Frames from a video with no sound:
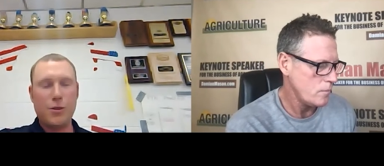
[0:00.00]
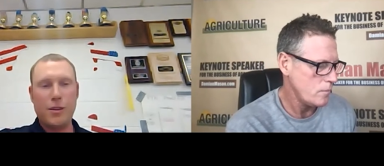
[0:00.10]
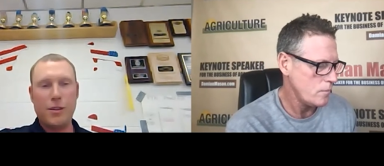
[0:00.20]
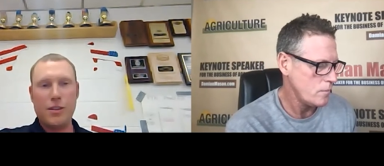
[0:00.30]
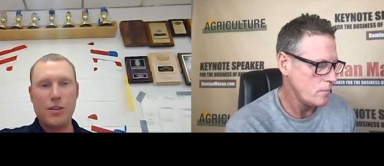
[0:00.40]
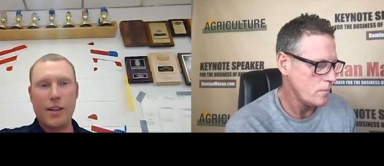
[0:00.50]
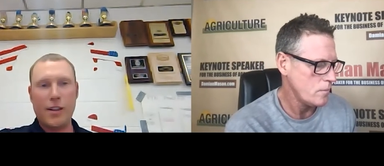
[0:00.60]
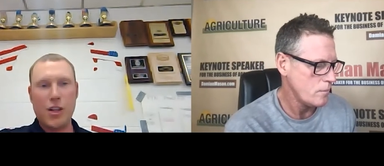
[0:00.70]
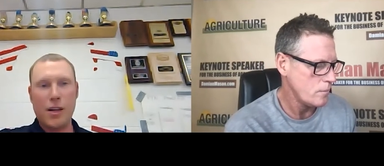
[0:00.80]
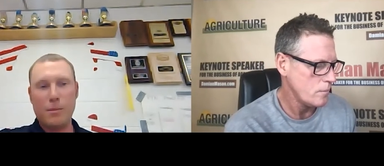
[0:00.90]
Speaker 1: treat this
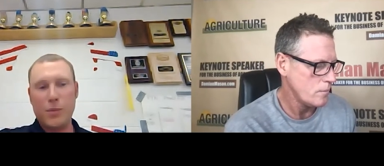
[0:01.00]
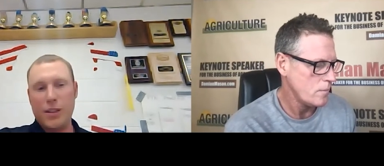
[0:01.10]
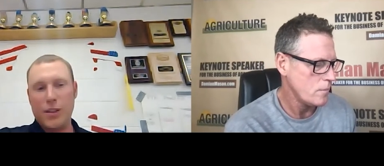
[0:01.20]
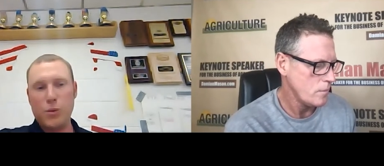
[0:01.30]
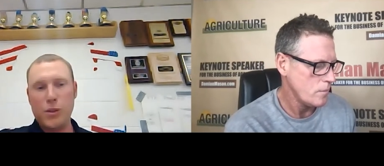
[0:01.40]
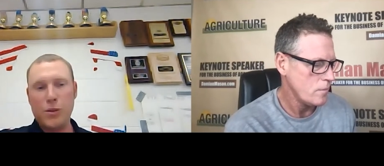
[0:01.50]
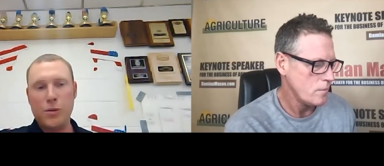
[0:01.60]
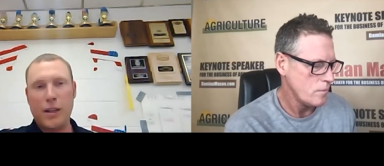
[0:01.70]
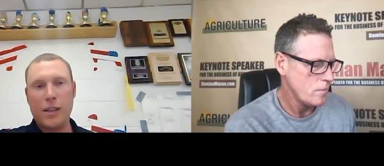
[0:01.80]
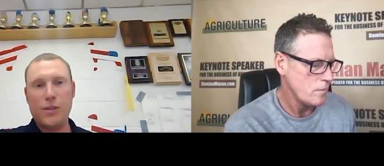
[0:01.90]
like a job because we
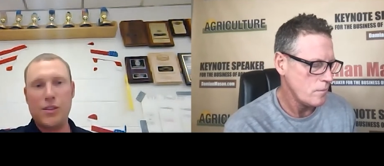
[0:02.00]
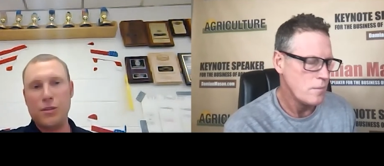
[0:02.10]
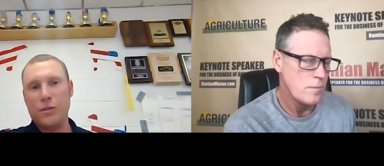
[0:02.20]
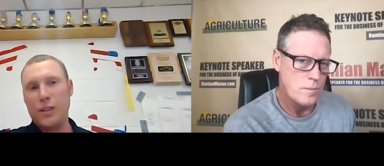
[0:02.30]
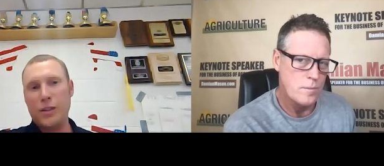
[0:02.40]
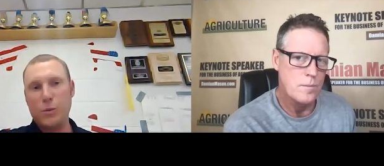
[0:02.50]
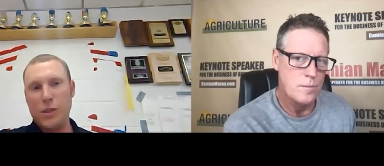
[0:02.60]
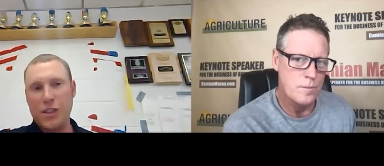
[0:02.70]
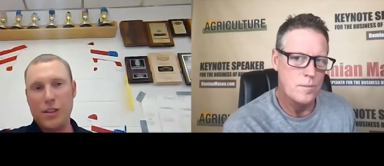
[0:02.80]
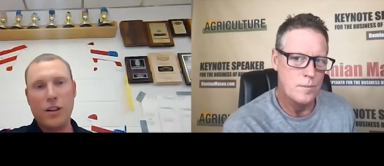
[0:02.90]
do kind of a survey
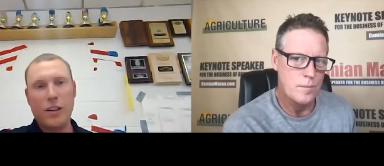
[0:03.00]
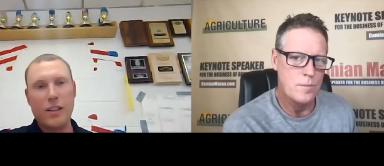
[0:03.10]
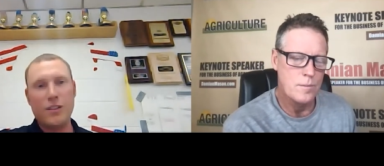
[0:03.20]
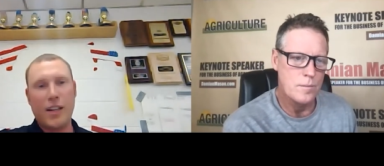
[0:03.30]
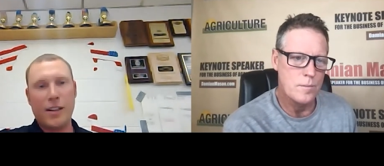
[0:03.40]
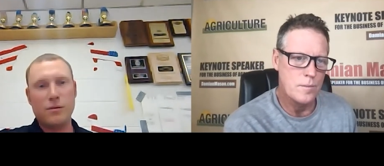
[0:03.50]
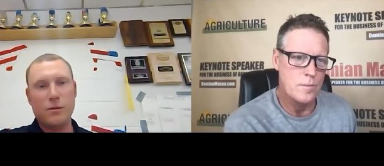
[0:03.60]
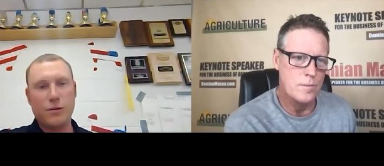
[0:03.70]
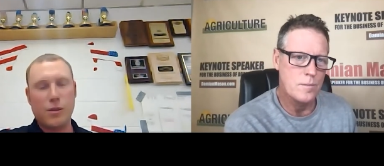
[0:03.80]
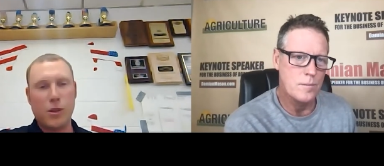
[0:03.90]
when we send our kids
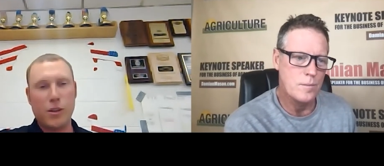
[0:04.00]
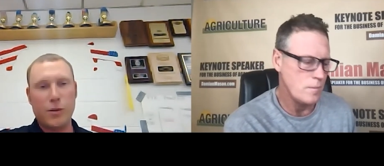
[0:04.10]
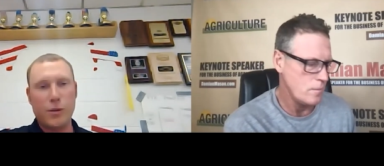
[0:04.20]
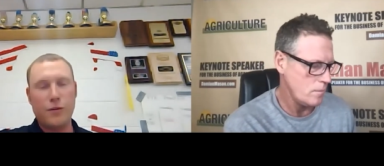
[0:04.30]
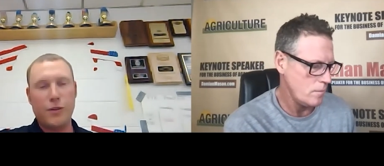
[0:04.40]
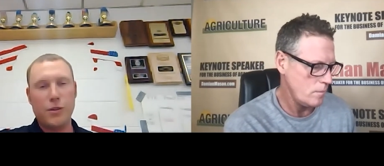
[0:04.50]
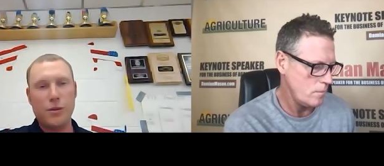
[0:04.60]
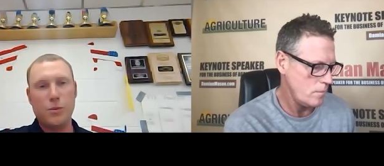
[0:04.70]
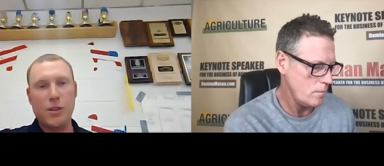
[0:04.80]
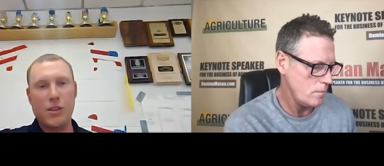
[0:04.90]
out from our career
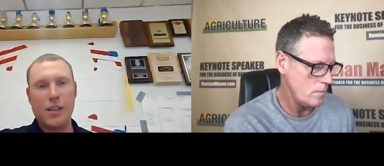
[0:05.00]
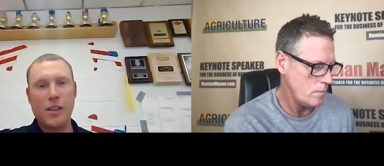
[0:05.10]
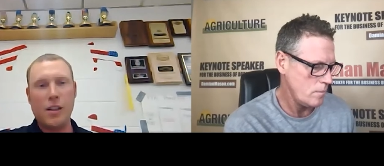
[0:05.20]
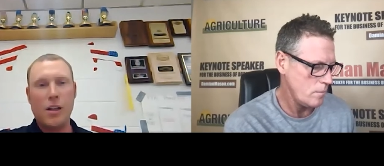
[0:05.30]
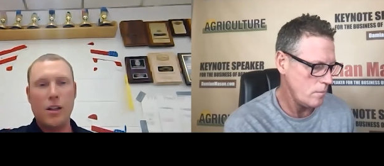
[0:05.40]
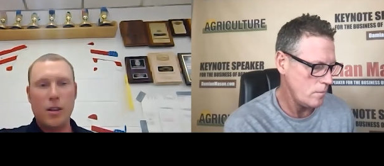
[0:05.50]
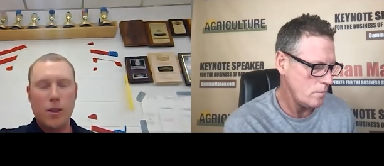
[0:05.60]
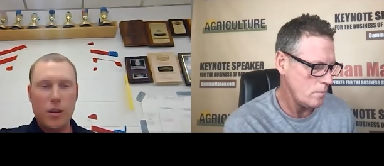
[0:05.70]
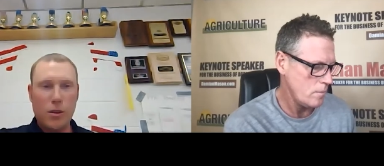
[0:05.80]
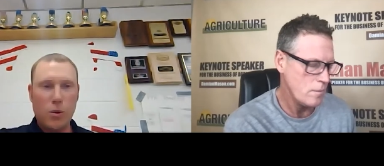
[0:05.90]
field and we say,
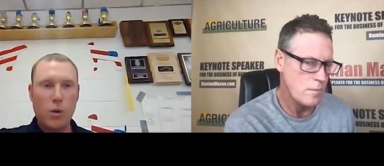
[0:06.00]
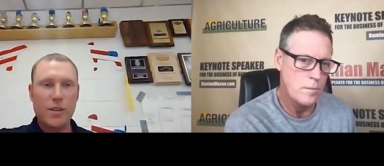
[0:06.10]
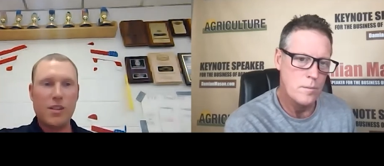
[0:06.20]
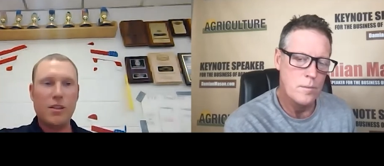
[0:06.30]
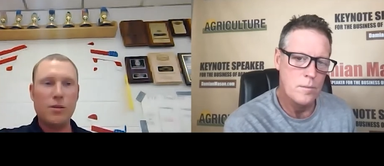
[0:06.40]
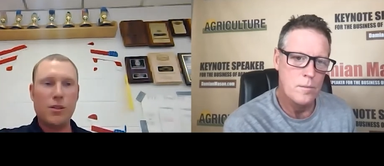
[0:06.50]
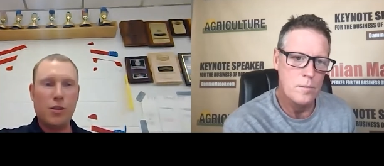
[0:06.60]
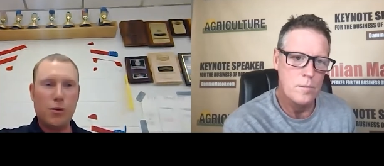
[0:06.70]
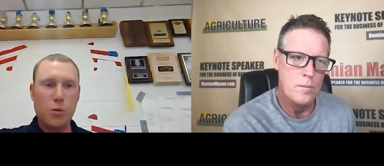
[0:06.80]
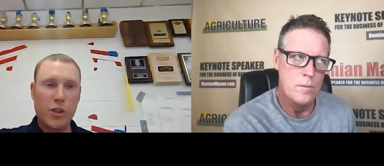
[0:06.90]
you know, what
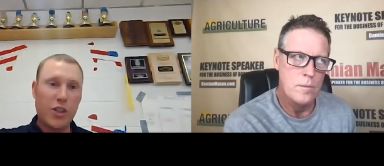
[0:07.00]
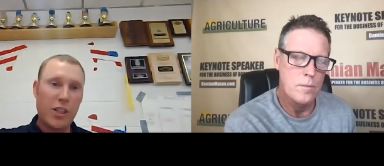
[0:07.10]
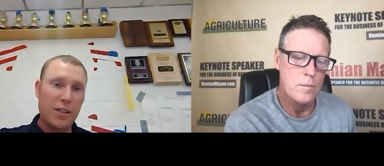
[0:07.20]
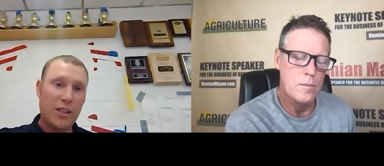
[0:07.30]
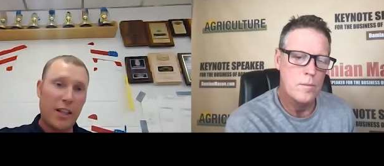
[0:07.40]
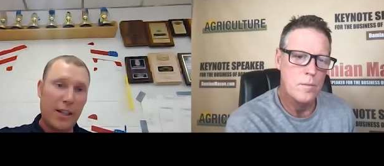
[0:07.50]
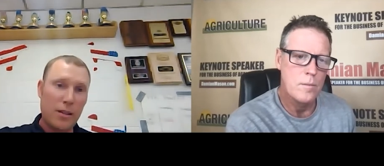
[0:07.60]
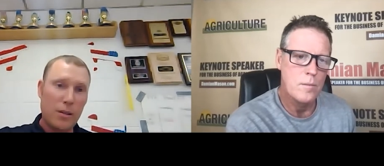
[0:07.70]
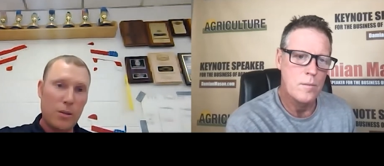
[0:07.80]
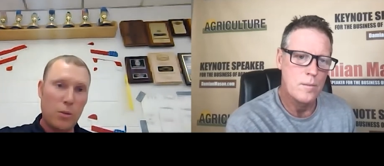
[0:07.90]
skills do you wish kids
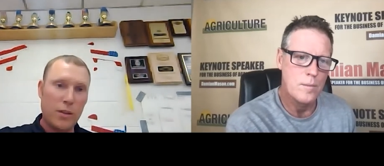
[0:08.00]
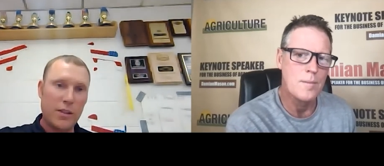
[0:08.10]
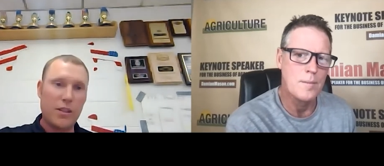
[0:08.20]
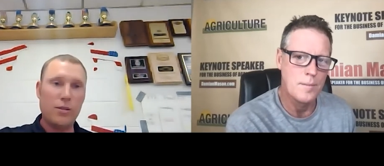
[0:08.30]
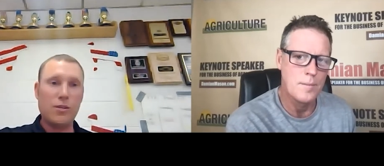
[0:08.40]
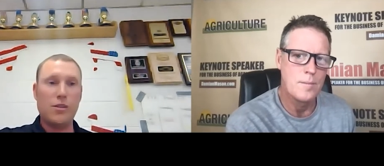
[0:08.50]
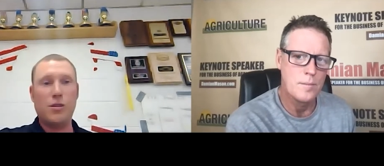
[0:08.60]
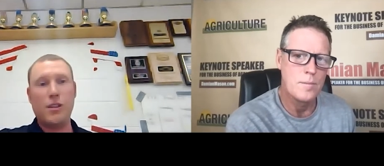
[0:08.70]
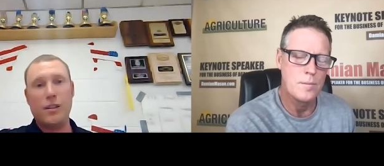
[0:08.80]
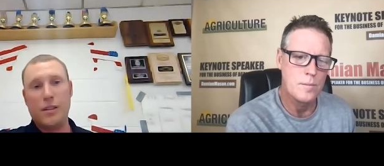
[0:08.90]
had? What skills do
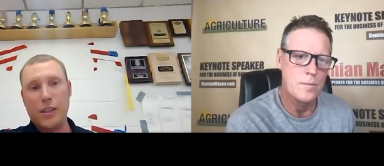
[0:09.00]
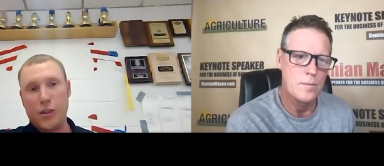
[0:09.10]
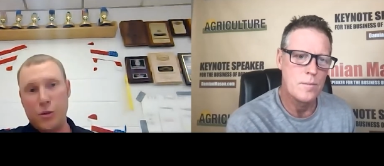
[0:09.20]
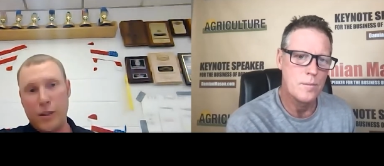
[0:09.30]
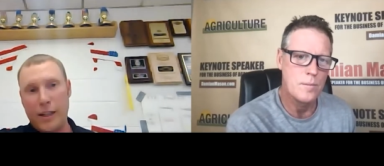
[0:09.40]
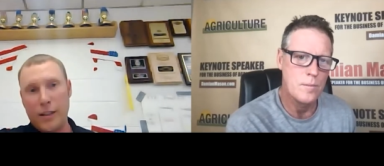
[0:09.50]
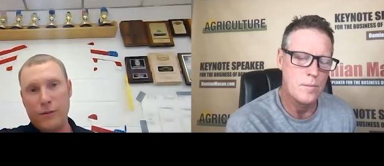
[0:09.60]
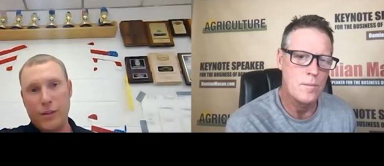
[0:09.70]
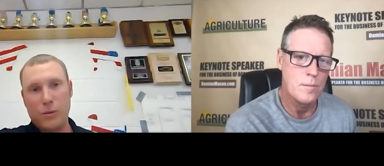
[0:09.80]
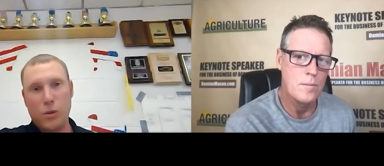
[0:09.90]
you see that they do
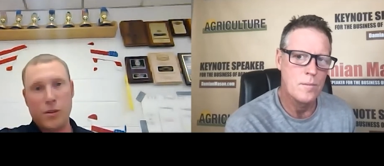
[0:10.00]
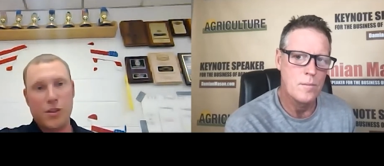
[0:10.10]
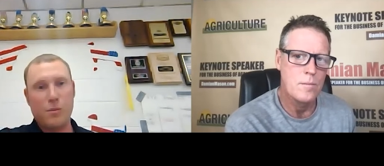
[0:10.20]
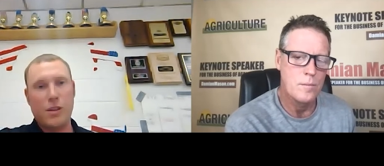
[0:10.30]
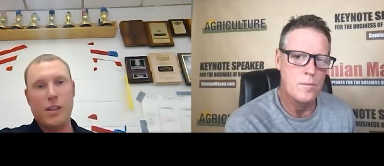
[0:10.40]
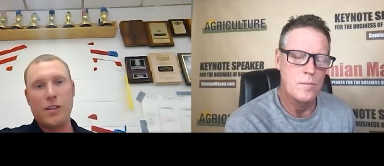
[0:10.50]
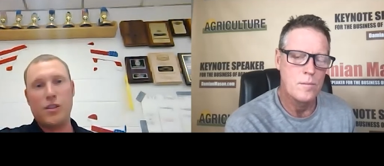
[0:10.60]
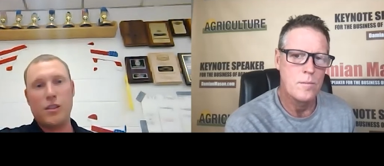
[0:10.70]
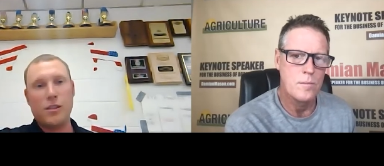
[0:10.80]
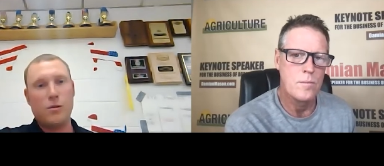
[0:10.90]
have? And what are some
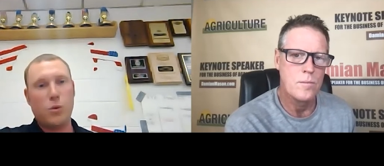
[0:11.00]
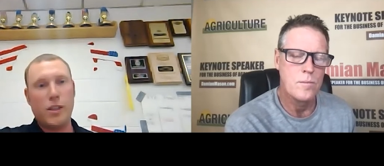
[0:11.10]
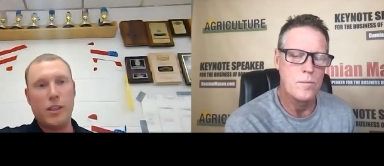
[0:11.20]
things that we